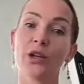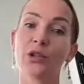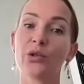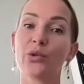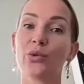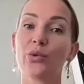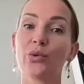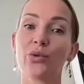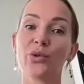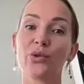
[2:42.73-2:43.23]

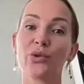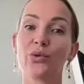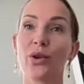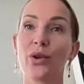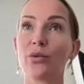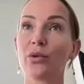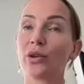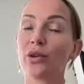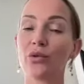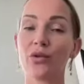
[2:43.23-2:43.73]
to do
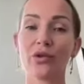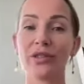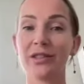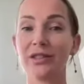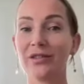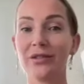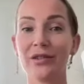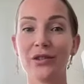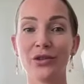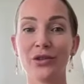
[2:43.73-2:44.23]
our
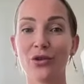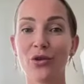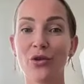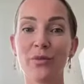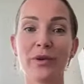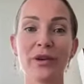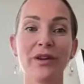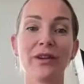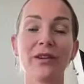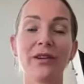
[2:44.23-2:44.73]
grocery
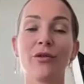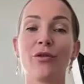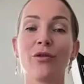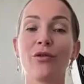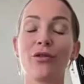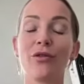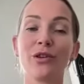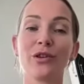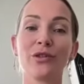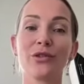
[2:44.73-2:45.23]
shopping
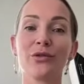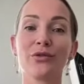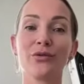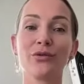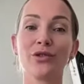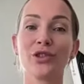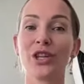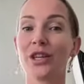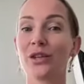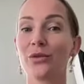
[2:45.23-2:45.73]
or
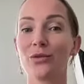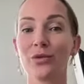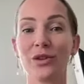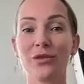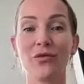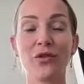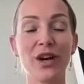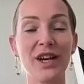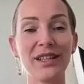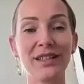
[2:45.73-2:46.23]
to chat with the
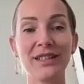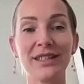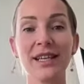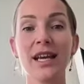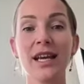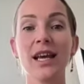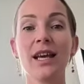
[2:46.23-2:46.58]
friends.